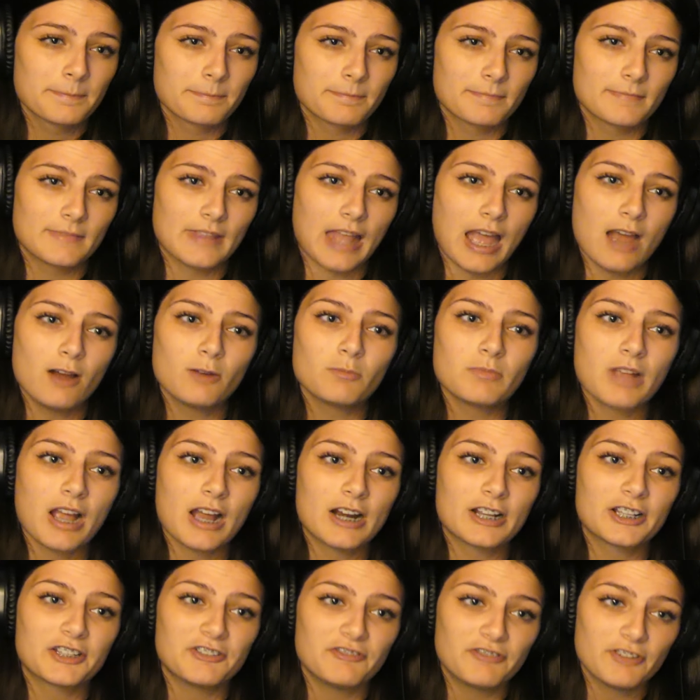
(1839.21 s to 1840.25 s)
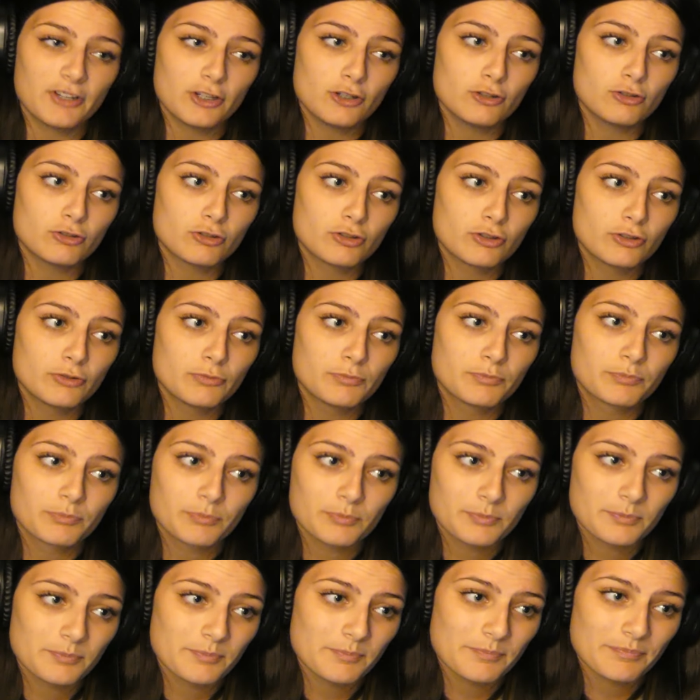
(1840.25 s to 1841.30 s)
Now I'm kind of confused.
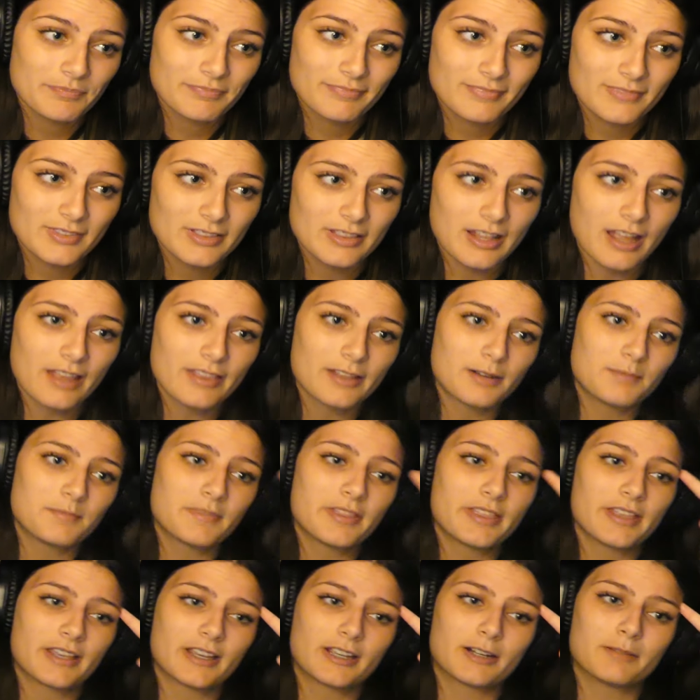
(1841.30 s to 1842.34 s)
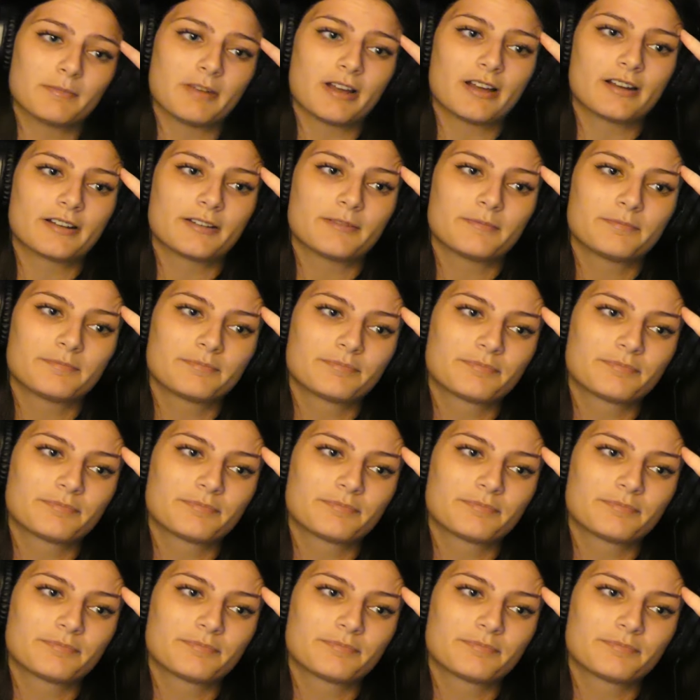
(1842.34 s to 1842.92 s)
Now that I'm thinking about it.